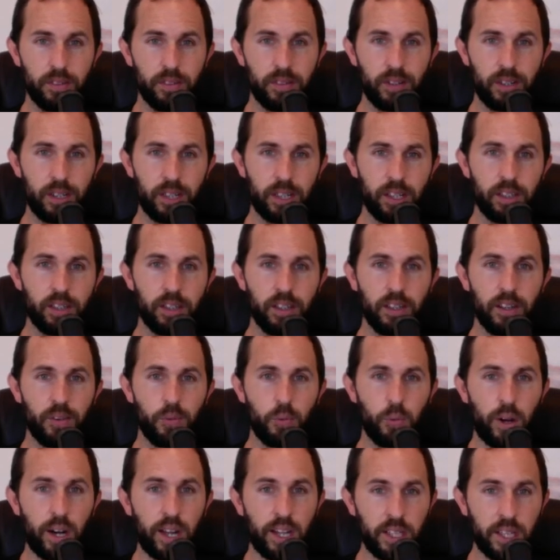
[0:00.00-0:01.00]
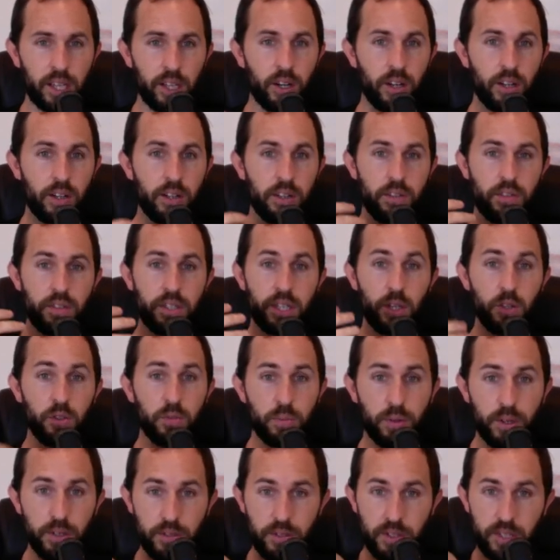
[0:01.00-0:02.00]
right? When I'd get on a sales
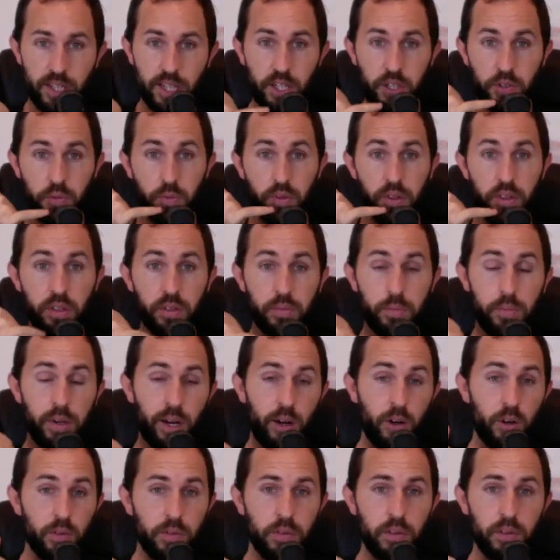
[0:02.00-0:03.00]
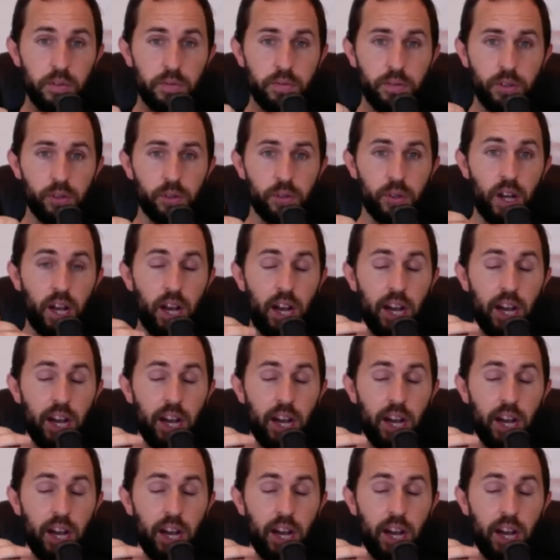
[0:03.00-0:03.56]
presentation with a parent over the phone,